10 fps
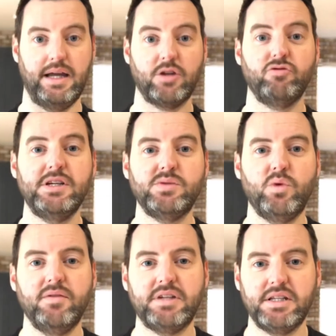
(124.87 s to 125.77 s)
the reason
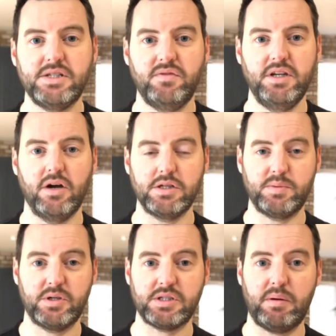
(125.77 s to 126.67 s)
why I've done this video is
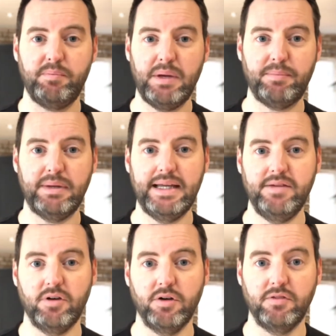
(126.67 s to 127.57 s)
because I'm a big
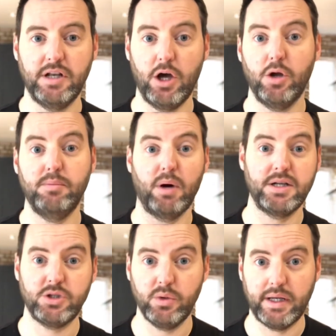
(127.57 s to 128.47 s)
believer of learn by
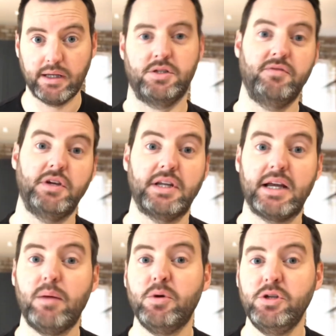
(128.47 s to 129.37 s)
doing. If you're going to
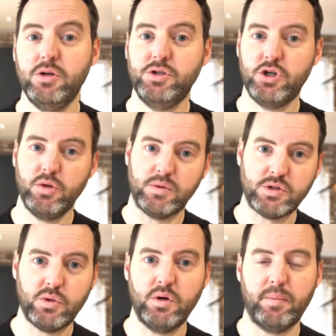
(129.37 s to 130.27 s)
come on YouTube and
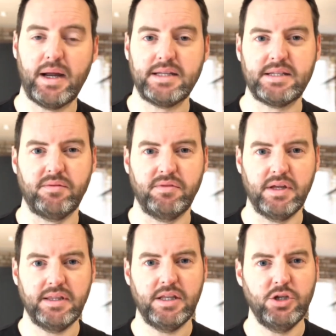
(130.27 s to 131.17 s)
talk about
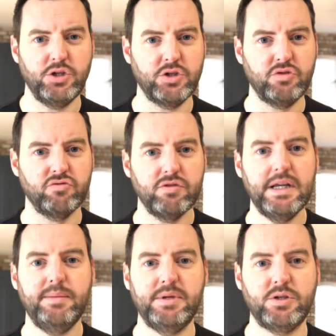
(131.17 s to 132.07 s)
something, then you should
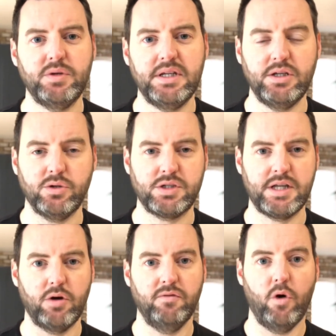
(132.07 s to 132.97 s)
really be doing it
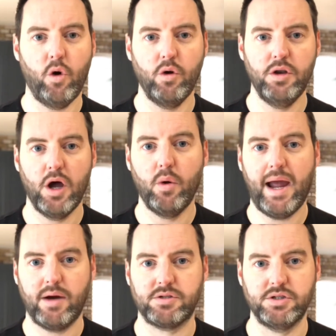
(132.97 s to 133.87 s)
yourself or know
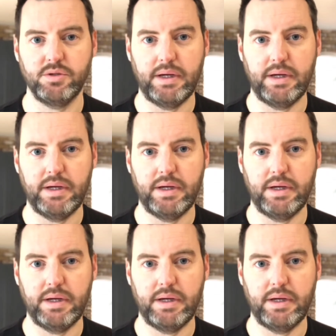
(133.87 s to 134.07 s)
how to do it.